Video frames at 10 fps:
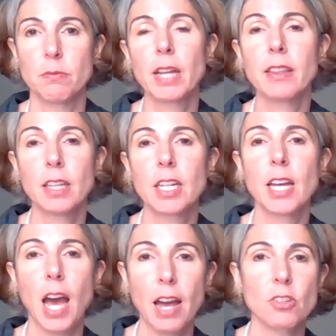But I think it
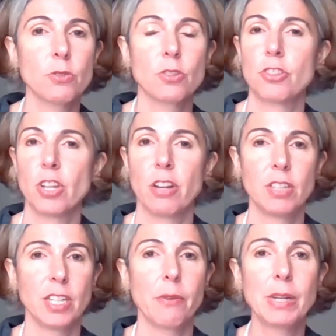has also
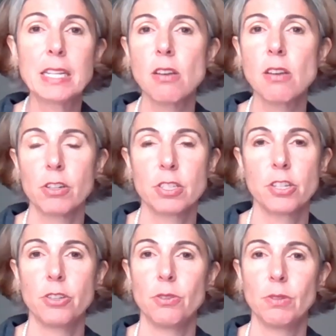shown, you know, it is hard
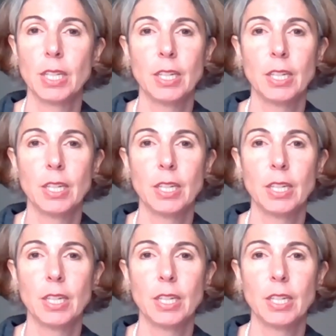to